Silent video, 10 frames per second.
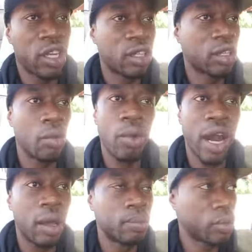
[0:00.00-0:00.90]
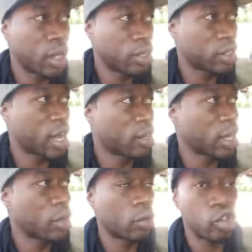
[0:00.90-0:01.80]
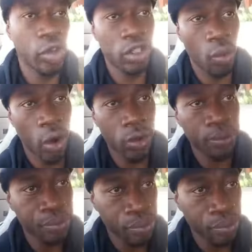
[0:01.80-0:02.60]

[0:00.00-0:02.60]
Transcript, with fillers: Then when I'm in town, I gotta go straight to work.